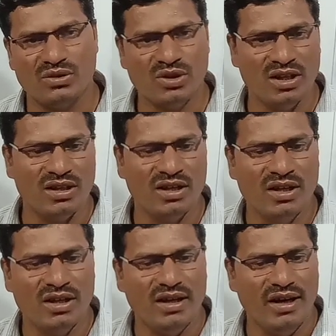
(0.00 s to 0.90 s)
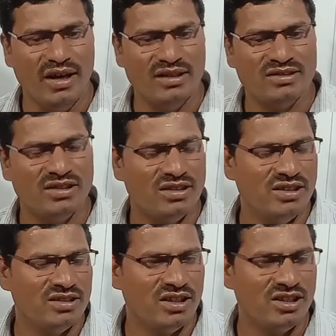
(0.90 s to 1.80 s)
Okay, as
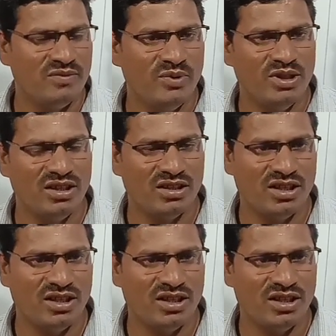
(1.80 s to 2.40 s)
these are depending,